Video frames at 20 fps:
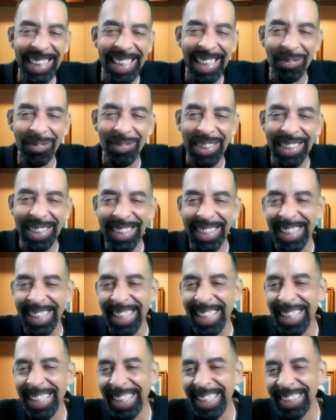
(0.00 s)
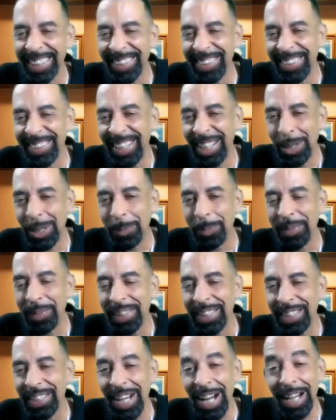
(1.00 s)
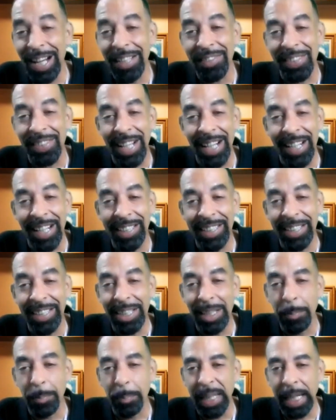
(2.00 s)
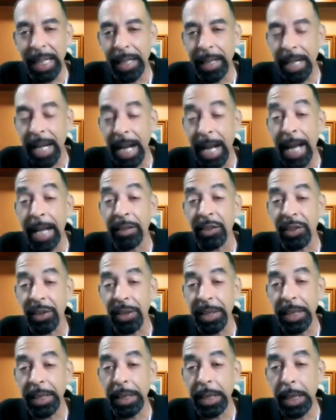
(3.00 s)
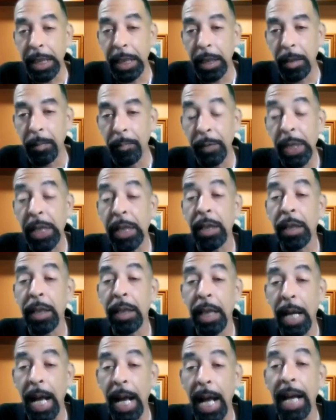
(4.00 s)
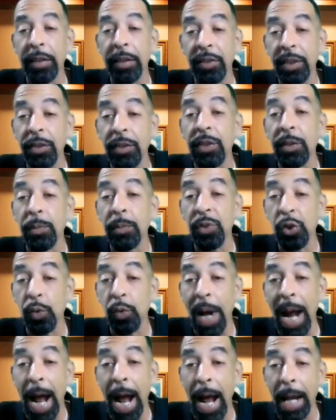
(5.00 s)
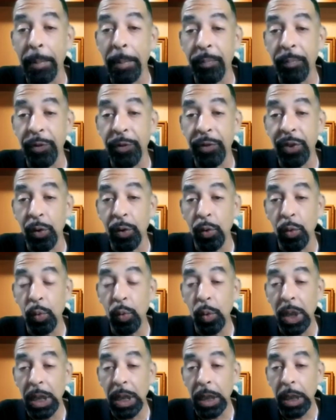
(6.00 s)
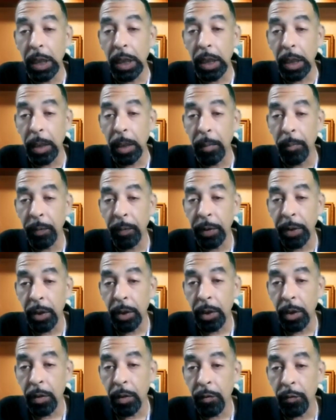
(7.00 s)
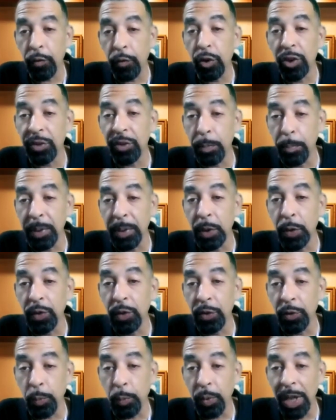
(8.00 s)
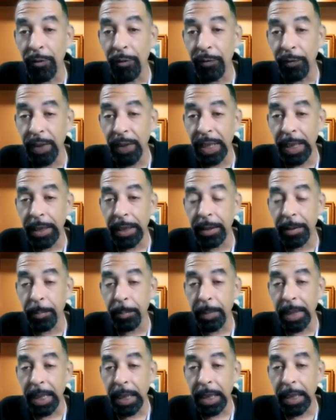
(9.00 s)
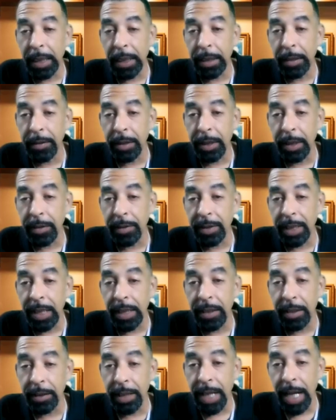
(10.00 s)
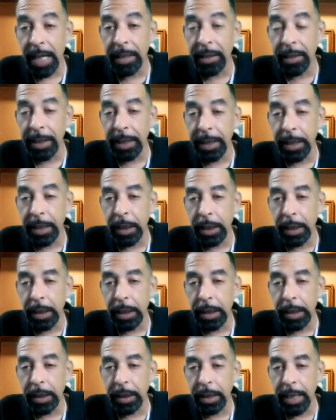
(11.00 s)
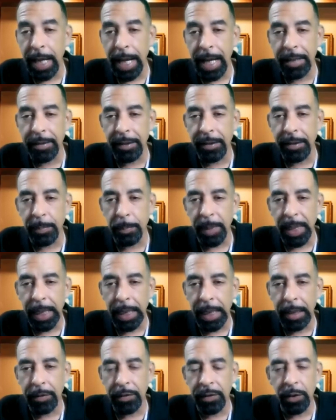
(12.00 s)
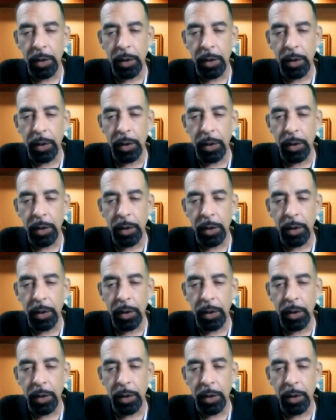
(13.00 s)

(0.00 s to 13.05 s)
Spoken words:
You know, no, it's all good, man. I actually subscribe to Fortune Builders Wealth Fit, man, and take a lot of their classes, man.